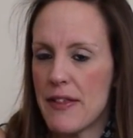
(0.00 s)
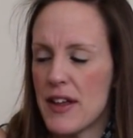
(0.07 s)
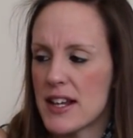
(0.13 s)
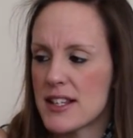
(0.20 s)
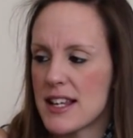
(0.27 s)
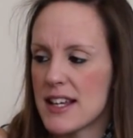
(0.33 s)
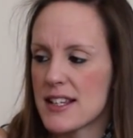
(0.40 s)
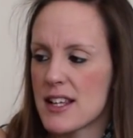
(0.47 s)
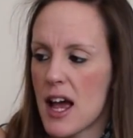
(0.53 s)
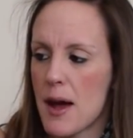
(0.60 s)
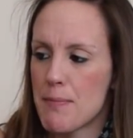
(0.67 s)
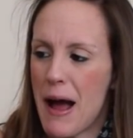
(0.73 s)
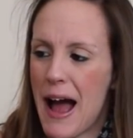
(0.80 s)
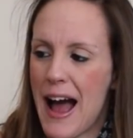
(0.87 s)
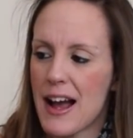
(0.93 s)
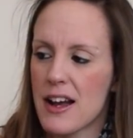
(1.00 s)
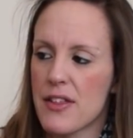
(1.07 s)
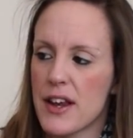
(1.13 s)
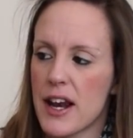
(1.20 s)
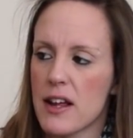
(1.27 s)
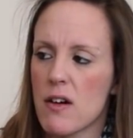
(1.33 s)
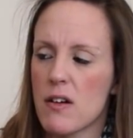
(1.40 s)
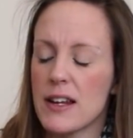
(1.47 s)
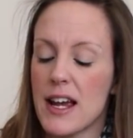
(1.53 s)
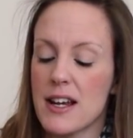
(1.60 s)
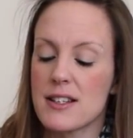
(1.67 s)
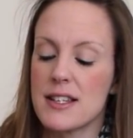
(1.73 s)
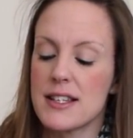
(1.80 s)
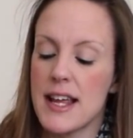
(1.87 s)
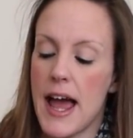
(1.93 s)
This is a pack that I got
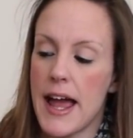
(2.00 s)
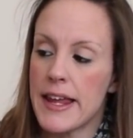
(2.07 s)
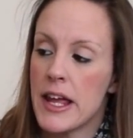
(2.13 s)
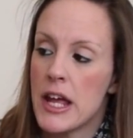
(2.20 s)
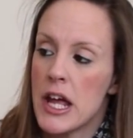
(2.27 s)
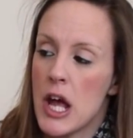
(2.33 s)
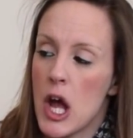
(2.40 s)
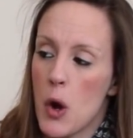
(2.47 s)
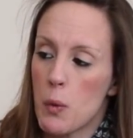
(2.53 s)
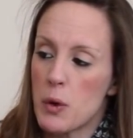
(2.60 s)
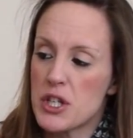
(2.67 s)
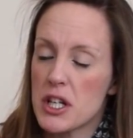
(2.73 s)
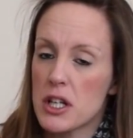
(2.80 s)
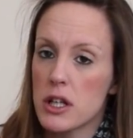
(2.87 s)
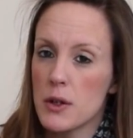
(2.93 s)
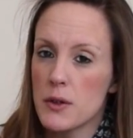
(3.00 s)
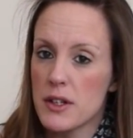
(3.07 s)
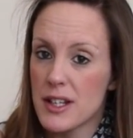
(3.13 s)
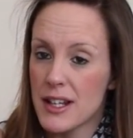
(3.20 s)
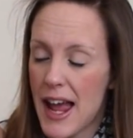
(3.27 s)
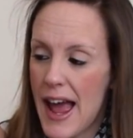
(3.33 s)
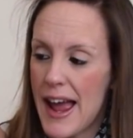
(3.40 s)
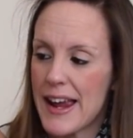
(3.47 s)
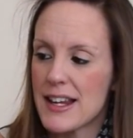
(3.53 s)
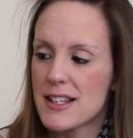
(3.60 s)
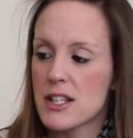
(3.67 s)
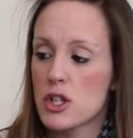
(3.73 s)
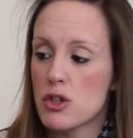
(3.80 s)
yesterday, which included the case, the